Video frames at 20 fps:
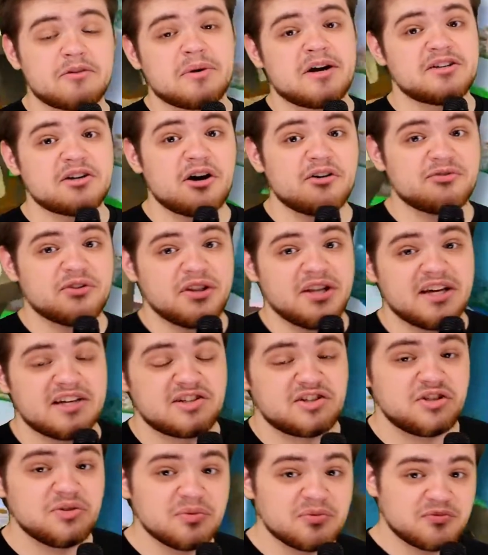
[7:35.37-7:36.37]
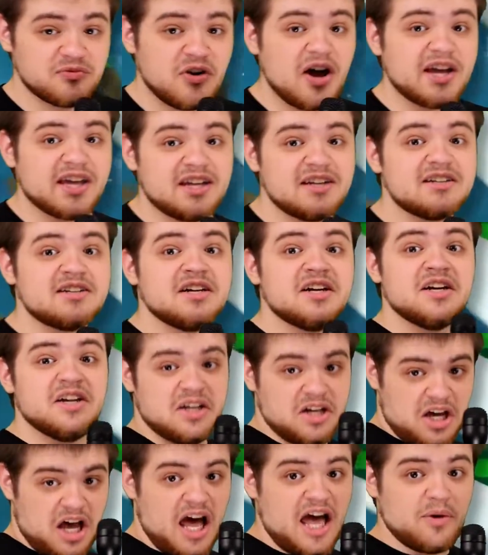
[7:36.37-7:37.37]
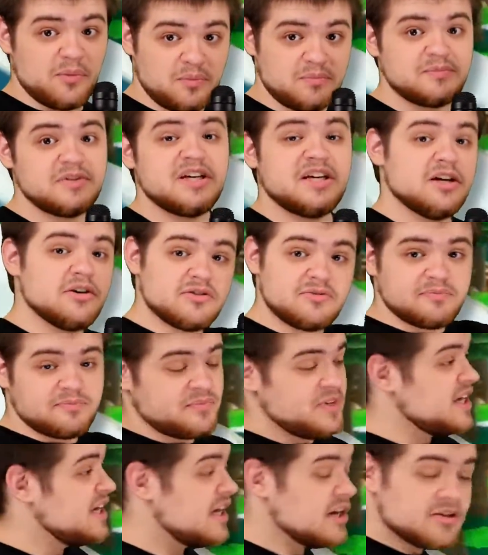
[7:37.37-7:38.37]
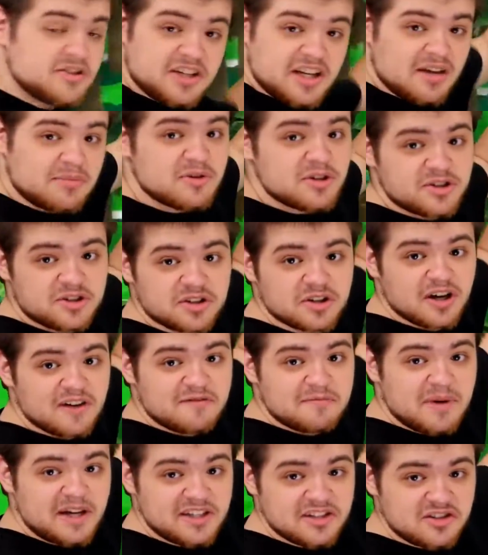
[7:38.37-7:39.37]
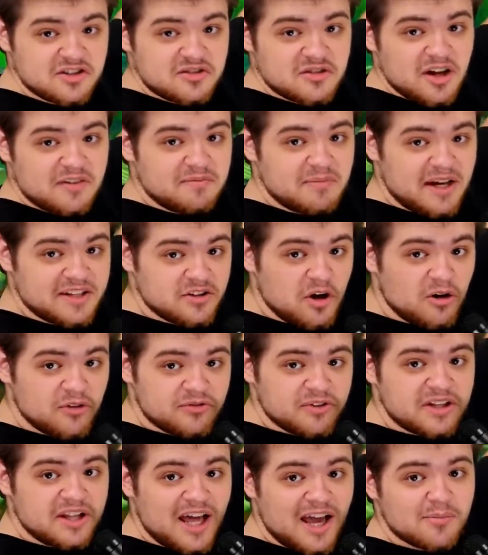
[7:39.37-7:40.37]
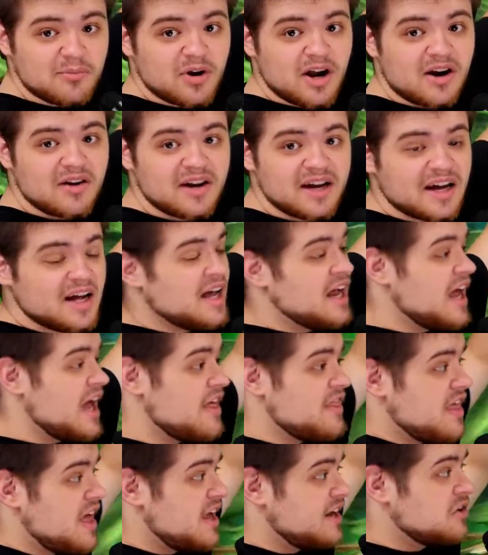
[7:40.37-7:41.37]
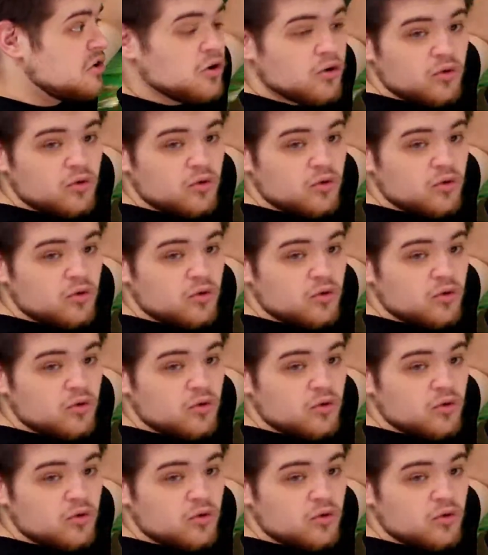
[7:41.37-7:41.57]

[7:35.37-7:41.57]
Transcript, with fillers: on my Dolphin list. You fucking I here here's an image of my of my dolphin library and then